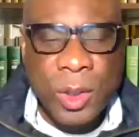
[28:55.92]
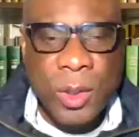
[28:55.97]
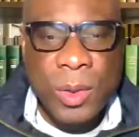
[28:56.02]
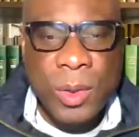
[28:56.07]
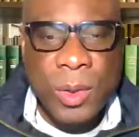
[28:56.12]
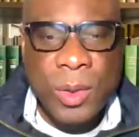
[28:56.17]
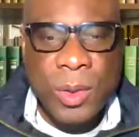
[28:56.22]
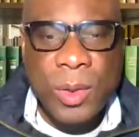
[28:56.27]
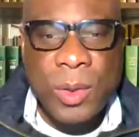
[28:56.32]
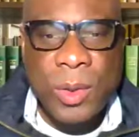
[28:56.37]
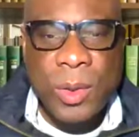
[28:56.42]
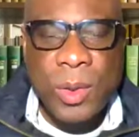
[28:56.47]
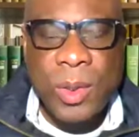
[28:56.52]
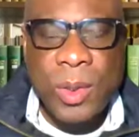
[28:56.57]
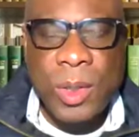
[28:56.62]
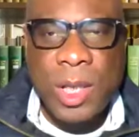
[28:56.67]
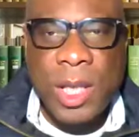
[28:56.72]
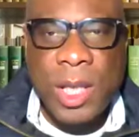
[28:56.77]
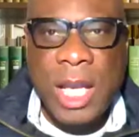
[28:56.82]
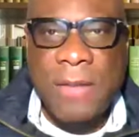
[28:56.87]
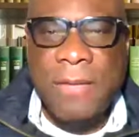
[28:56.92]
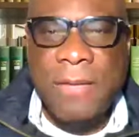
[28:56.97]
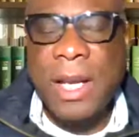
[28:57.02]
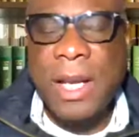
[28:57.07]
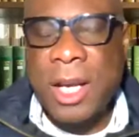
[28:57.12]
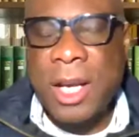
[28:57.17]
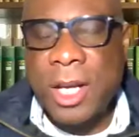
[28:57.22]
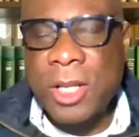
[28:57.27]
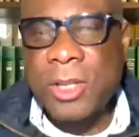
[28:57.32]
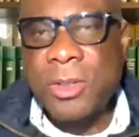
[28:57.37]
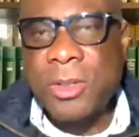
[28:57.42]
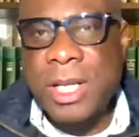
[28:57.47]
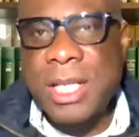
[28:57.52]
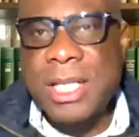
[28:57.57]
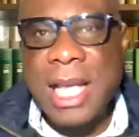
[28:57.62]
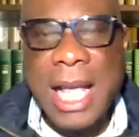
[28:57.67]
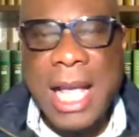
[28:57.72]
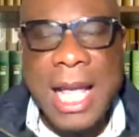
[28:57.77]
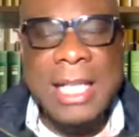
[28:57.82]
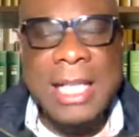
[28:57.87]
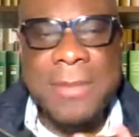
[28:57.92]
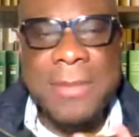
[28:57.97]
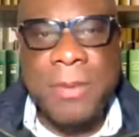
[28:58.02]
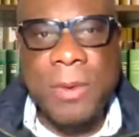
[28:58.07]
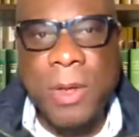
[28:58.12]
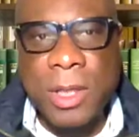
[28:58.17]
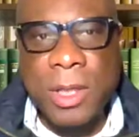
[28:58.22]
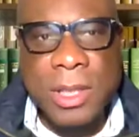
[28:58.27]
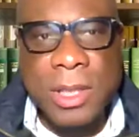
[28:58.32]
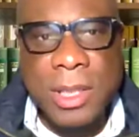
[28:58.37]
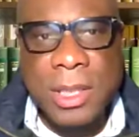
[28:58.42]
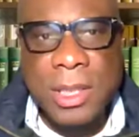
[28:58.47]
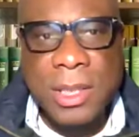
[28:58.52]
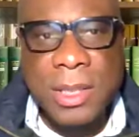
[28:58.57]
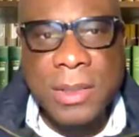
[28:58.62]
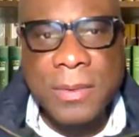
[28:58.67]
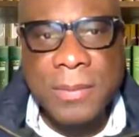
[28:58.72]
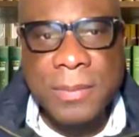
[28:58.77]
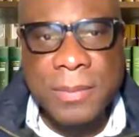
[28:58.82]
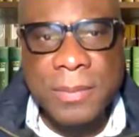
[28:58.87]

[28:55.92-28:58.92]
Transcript: So if a country's export